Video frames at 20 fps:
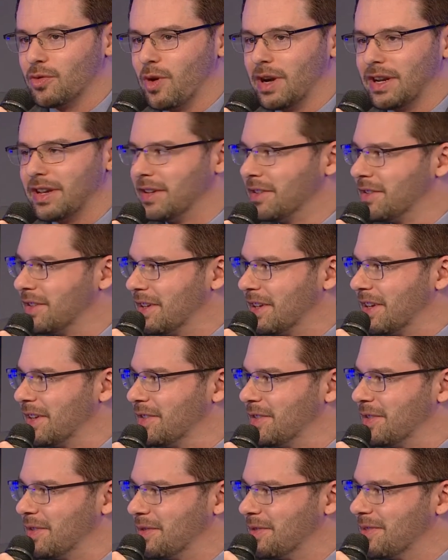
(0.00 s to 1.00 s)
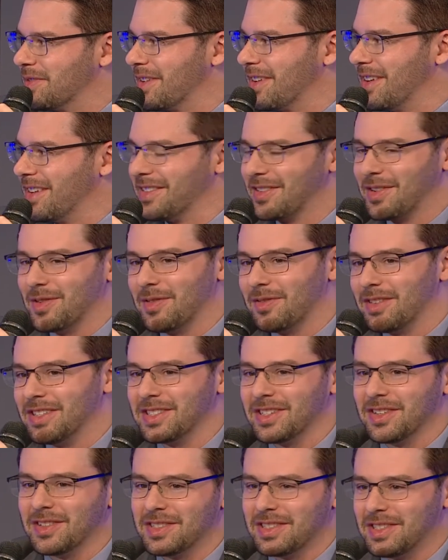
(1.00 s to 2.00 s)
20 to get to equivalent.
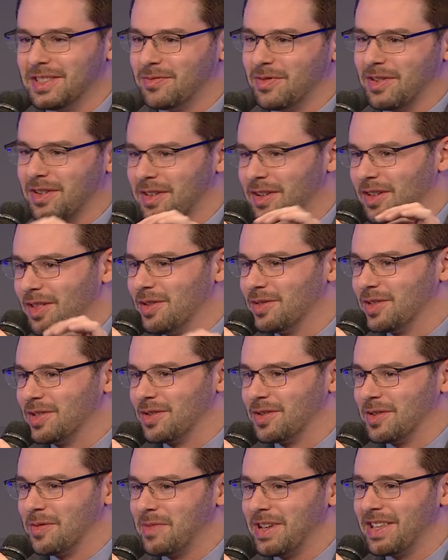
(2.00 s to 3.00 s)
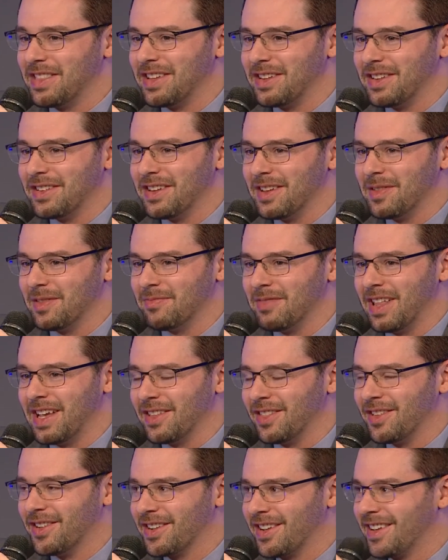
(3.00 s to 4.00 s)
So he's closer to me than it
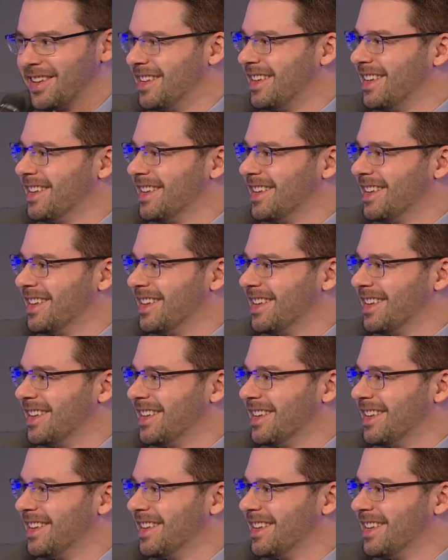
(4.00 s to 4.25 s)
might look.